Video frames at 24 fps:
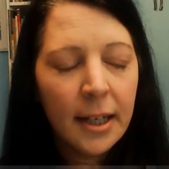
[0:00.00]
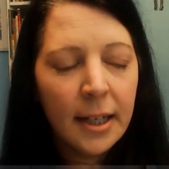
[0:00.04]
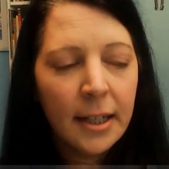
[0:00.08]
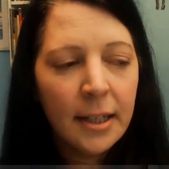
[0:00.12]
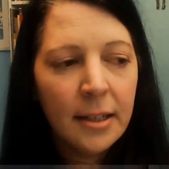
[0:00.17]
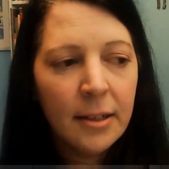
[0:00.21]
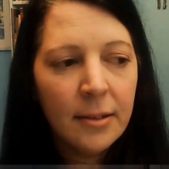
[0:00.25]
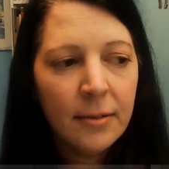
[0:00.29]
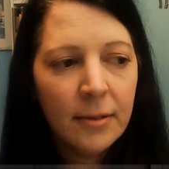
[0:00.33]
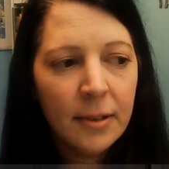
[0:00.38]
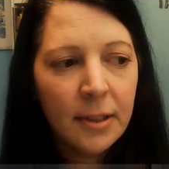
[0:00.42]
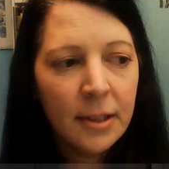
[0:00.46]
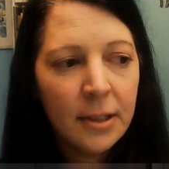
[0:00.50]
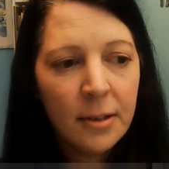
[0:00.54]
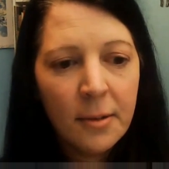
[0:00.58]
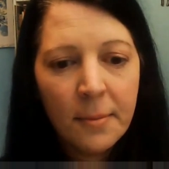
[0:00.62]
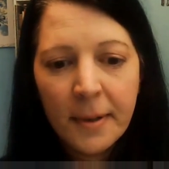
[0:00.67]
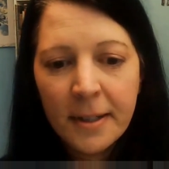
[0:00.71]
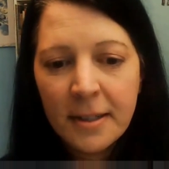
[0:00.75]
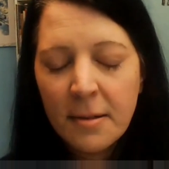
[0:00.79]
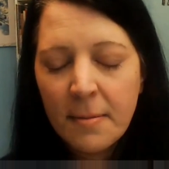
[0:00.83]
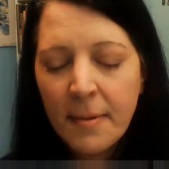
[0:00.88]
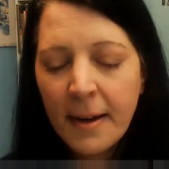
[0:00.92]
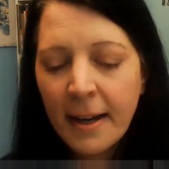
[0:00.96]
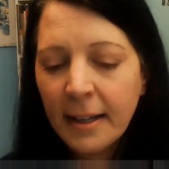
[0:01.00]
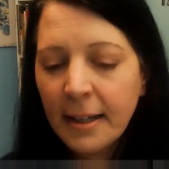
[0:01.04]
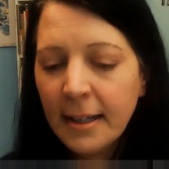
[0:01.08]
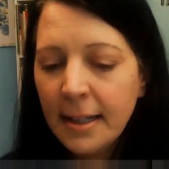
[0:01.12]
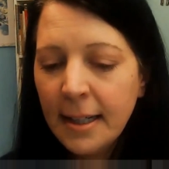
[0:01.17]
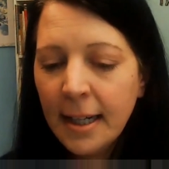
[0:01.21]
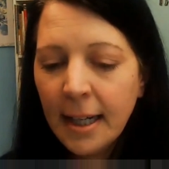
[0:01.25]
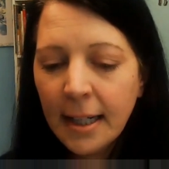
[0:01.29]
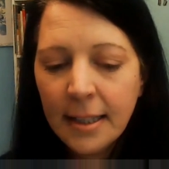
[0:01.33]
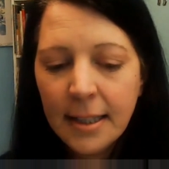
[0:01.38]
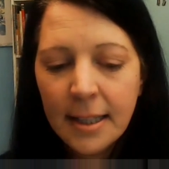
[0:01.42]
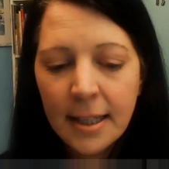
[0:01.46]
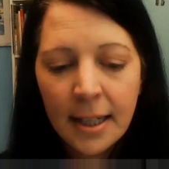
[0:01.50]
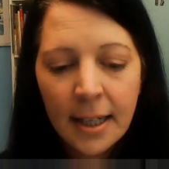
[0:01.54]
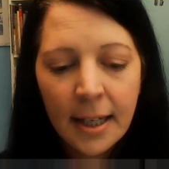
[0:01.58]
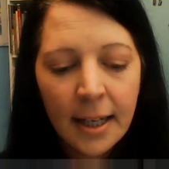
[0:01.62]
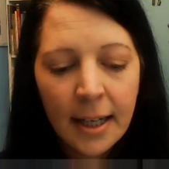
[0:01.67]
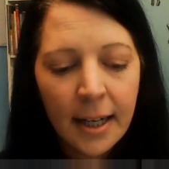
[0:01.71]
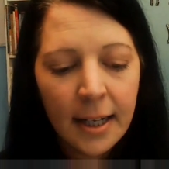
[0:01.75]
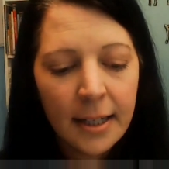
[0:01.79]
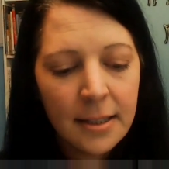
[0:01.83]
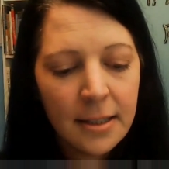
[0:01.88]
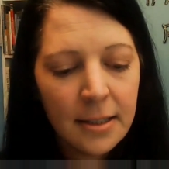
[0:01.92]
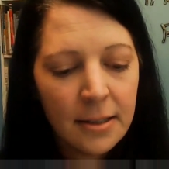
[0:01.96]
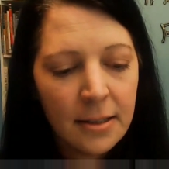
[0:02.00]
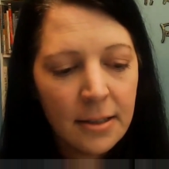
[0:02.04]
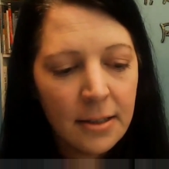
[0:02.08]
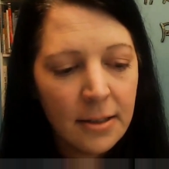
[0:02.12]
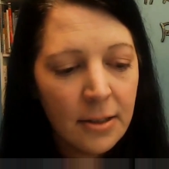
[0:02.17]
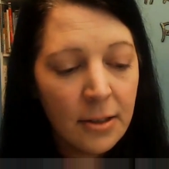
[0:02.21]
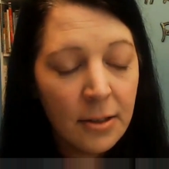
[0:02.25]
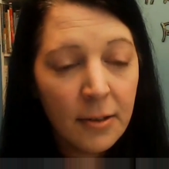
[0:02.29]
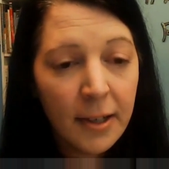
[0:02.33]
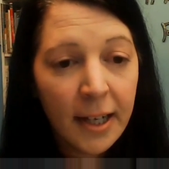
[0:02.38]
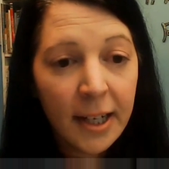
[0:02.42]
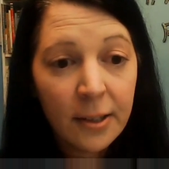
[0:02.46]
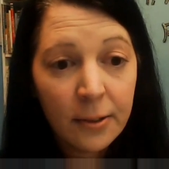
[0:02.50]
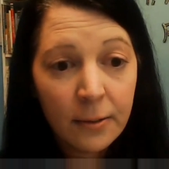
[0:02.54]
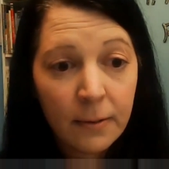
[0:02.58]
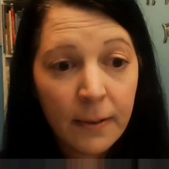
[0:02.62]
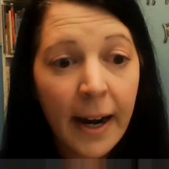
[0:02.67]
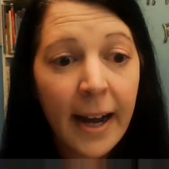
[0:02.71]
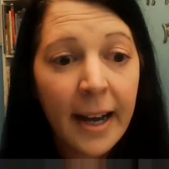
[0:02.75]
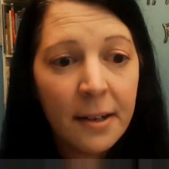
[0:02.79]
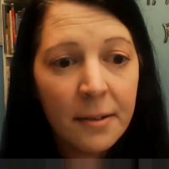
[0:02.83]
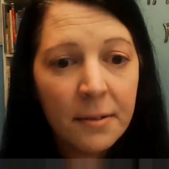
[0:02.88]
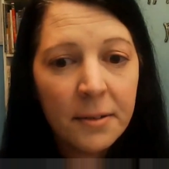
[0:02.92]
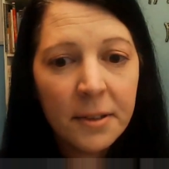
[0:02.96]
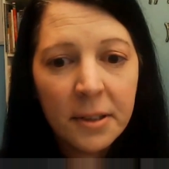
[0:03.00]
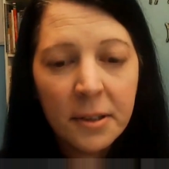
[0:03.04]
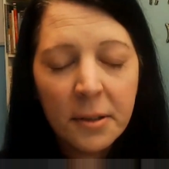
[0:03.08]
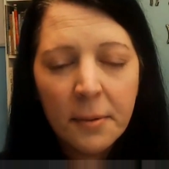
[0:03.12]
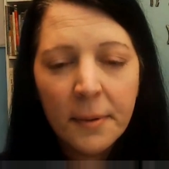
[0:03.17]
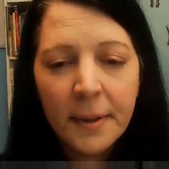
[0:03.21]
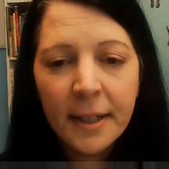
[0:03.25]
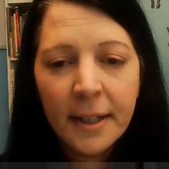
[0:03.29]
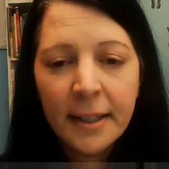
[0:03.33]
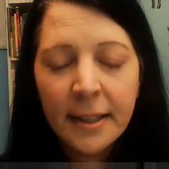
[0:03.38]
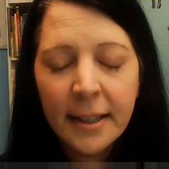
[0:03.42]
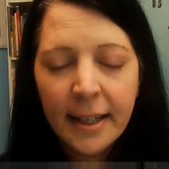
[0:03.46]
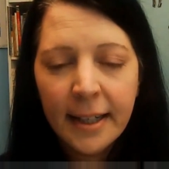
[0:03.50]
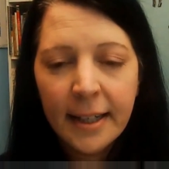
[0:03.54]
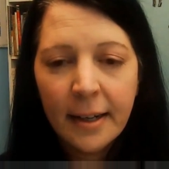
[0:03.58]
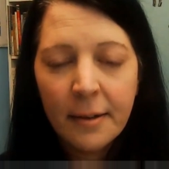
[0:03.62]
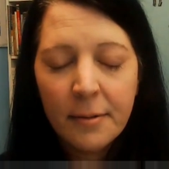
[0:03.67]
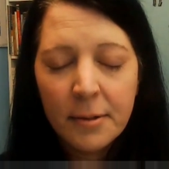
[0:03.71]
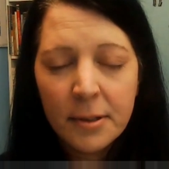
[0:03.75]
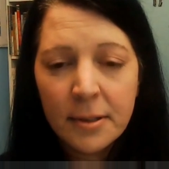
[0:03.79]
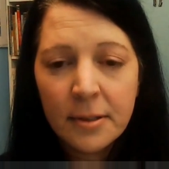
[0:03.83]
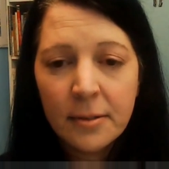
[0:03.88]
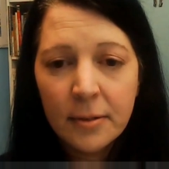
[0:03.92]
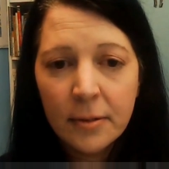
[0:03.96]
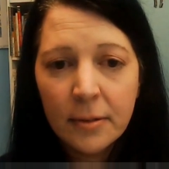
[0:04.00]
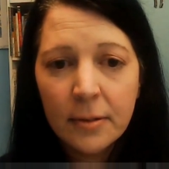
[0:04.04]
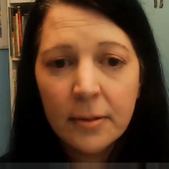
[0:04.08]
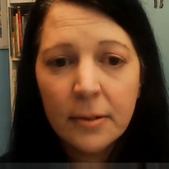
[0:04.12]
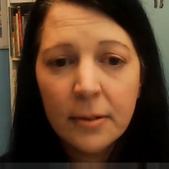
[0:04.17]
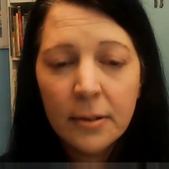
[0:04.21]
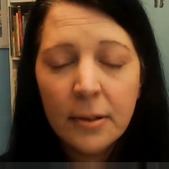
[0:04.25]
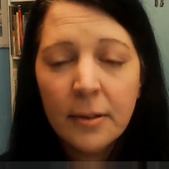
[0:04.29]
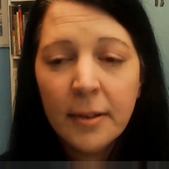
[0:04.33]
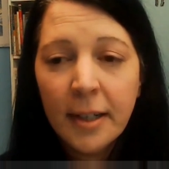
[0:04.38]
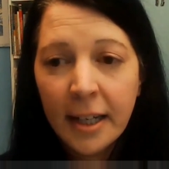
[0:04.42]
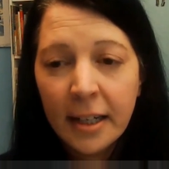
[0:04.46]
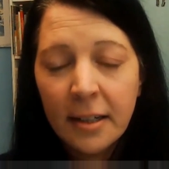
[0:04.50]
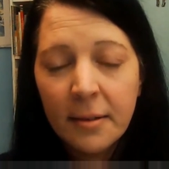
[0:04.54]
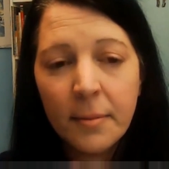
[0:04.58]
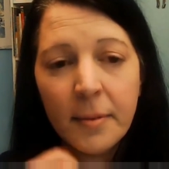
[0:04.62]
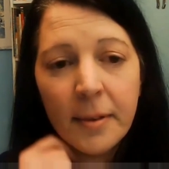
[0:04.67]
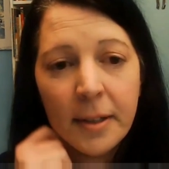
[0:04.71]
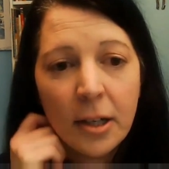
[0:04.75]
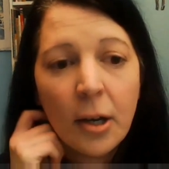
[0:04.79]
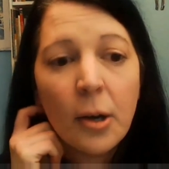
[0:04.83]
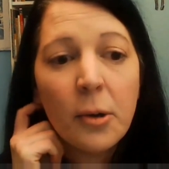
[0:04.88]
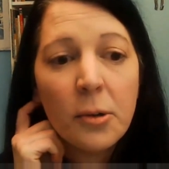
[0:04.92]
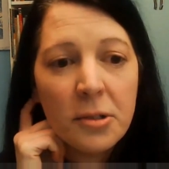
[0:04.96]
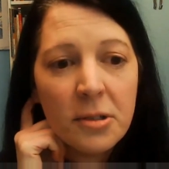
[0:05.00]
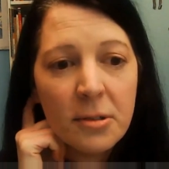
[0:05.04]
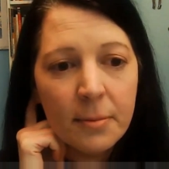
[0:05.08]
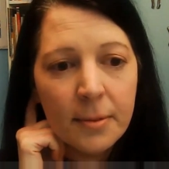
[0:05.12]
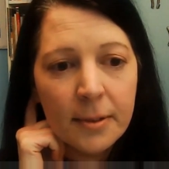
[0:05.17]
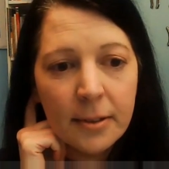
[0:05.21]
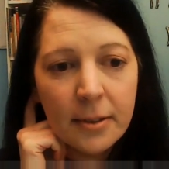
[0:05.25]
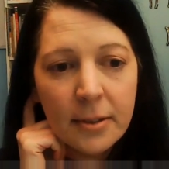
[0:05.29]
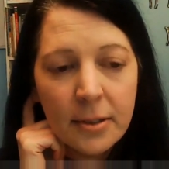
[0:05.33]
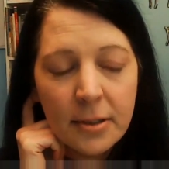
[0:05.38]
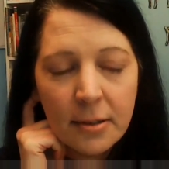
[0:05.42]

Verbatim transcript: I didn't really know much about connecting. I just knew how to ride really well, and I was knew how to be mm. coachable.